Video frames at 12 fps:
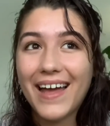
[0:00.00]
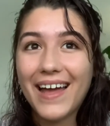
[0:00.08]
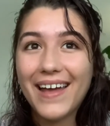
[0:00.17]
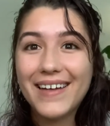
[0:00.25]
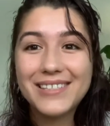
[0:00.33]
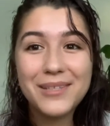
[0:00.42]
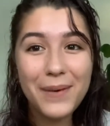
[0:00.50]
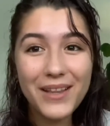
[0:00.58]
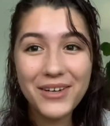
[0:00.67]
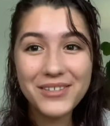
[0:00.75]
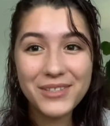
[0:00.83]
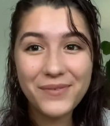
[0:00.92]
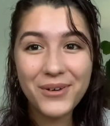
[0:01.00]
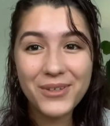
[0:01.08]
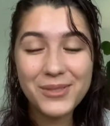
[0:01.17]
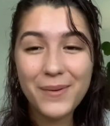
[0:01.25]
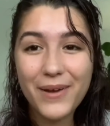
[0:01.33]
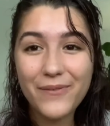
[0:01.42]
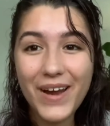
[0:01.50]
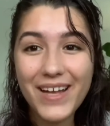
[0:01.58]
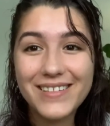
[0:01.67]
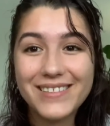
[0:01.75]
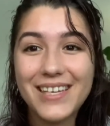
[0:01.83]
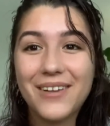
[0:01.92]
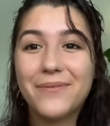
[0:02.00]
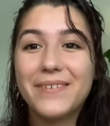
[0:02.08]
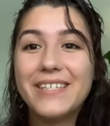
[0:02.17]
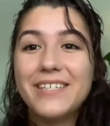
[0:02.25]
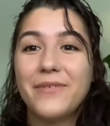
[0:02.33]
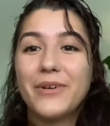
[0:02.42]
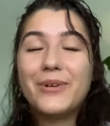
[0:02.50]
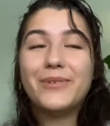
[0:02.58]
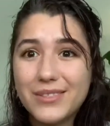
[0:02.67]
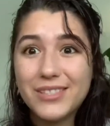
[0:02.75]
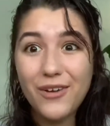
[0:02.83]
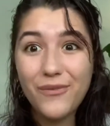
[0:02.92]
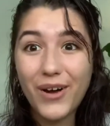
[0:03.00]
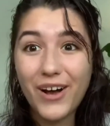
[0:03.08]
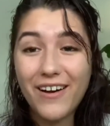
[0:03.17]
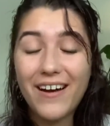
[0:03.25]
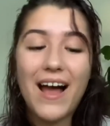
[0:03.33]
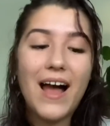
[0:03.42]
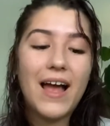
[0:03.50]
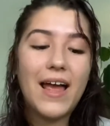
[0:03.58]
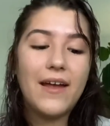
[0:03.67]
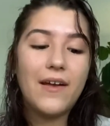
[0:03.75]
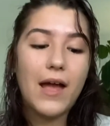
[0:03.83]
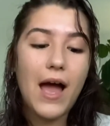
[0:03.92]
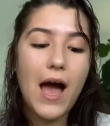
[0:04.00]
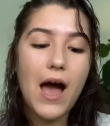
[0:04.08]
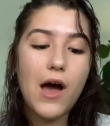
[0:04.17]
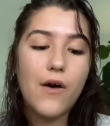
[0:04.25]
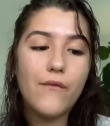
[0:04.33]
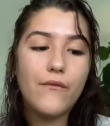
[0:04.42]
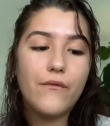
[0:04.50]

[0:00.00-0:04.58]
it's gonna be a little difficult to make friends, like really difficult. So far, I have